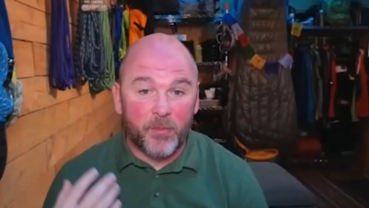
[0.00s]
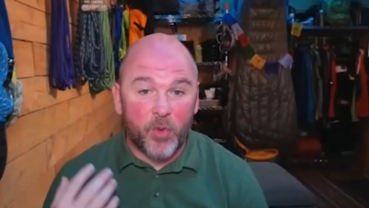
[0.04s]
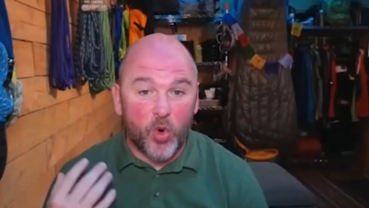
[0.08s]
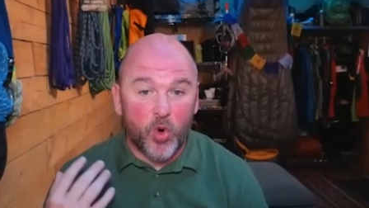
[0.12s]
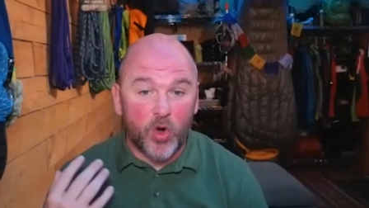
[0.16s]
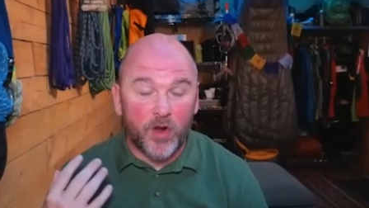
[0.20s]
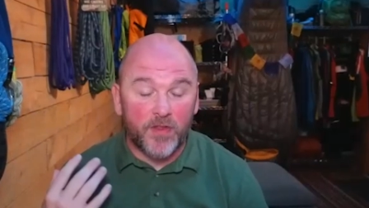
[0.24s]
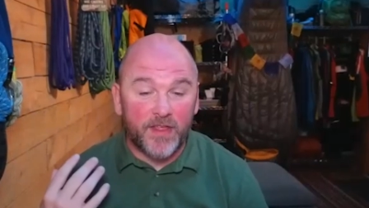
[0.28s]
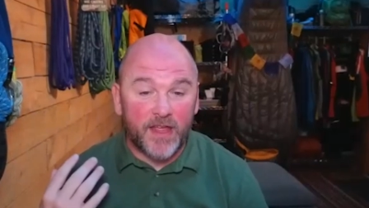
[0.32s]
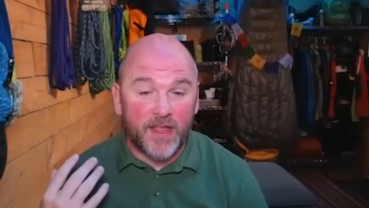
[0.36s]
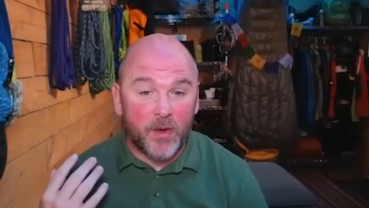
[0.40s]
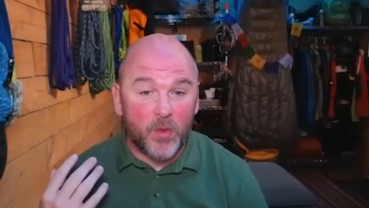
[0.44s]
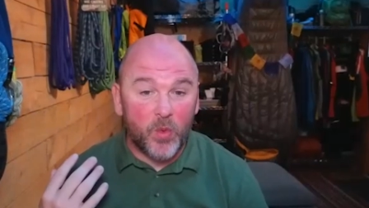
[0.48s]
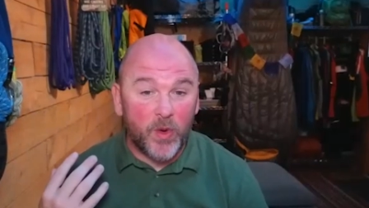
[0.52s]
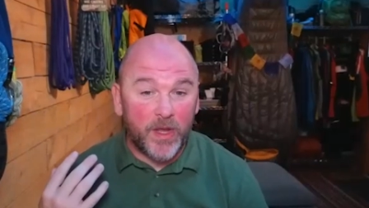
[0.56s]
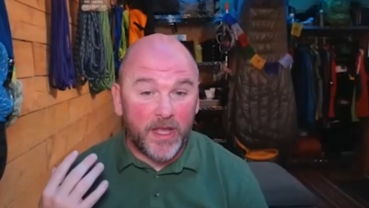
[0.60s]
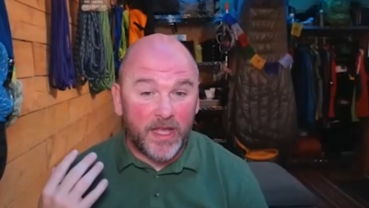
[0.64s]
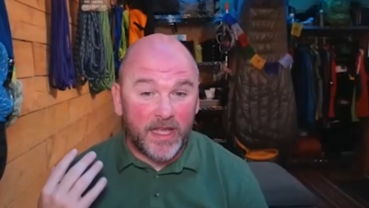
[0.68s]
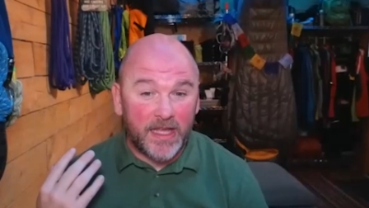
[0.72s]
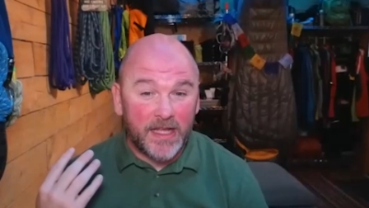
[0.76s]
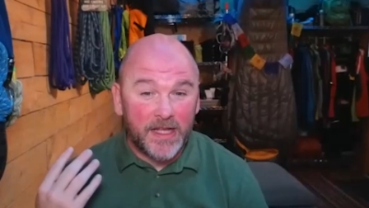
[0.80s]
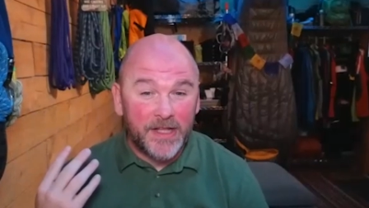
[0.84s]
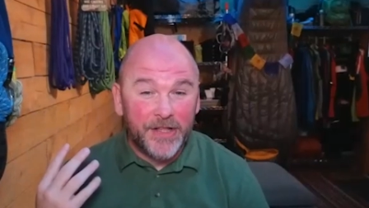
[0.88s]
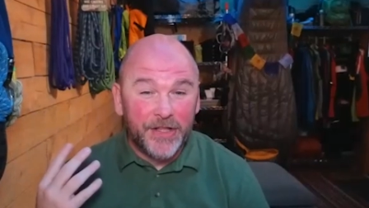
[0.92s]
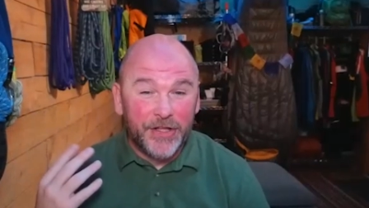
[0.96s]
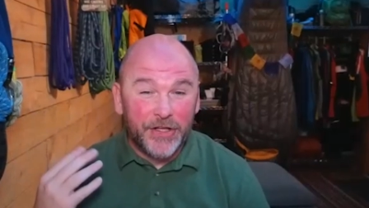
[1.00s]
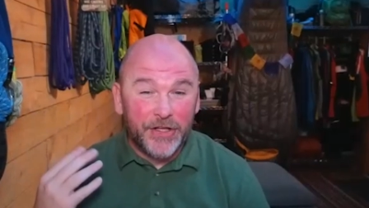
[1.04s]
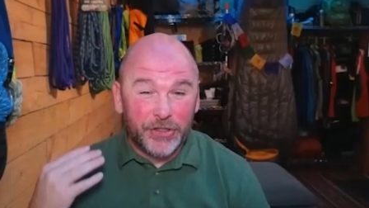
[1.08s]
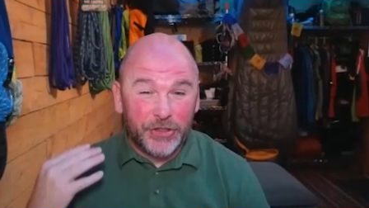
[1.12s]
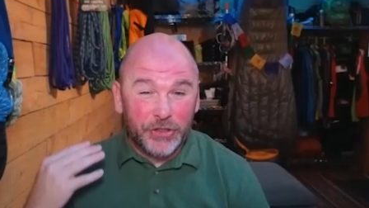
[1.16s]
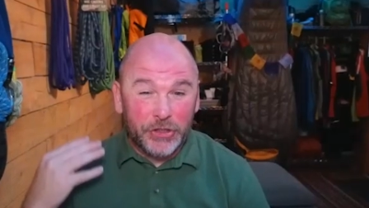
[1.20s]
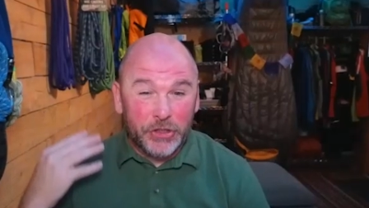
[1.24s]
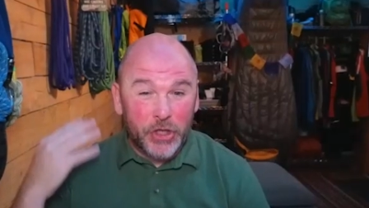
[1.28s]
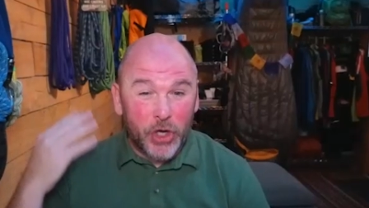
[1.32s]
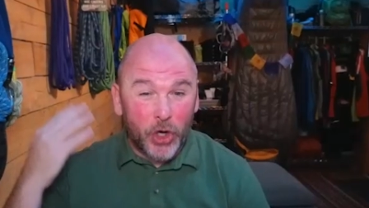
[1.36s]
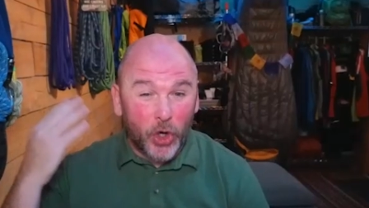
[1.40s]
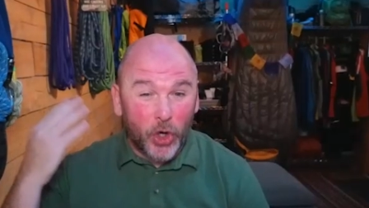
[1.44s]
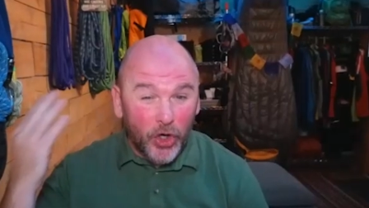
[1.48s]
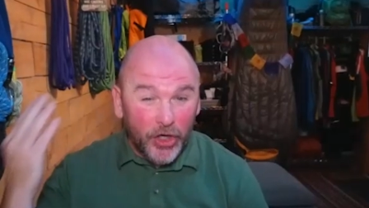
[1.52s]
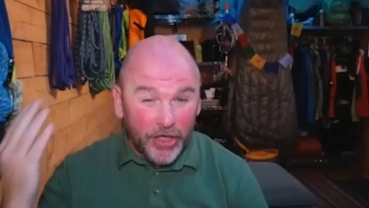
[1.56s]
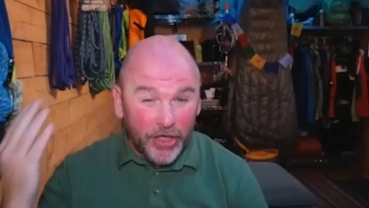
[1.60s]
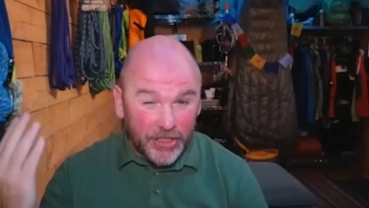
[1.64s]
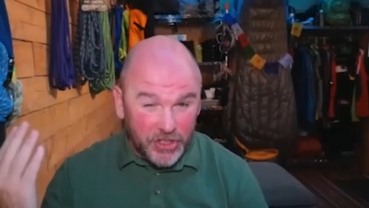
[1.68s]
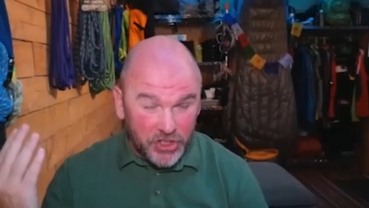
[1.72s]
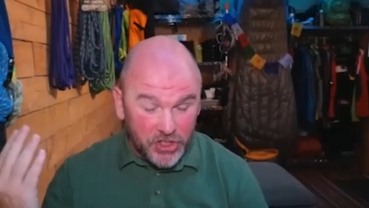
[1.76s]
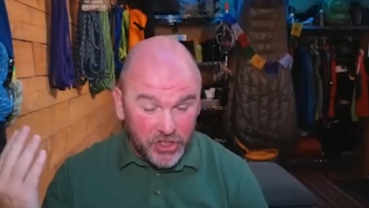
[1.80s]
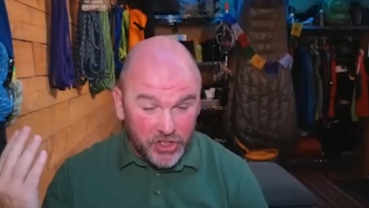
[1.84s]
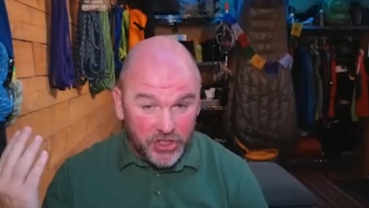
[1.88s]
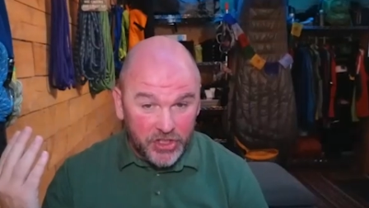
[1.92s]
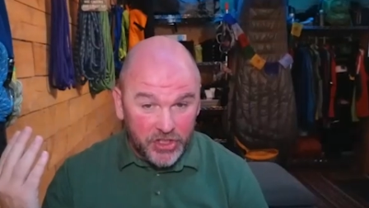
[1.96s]
more that we
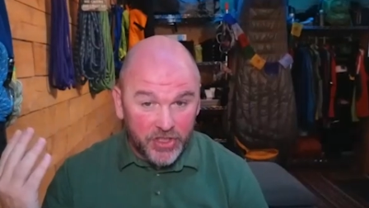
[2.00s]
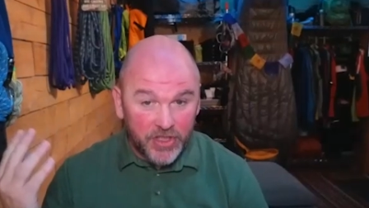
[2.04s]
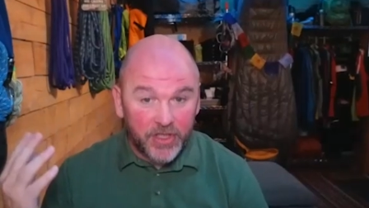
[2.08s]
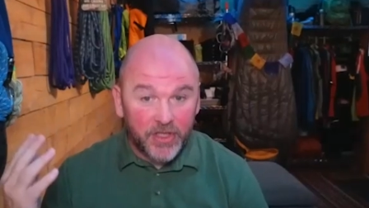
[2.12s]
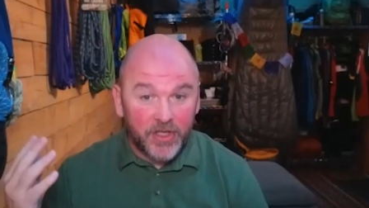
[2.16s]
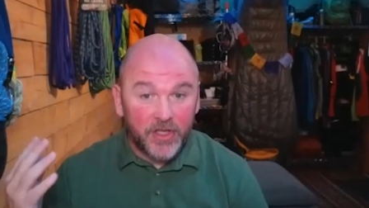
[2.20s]
nourish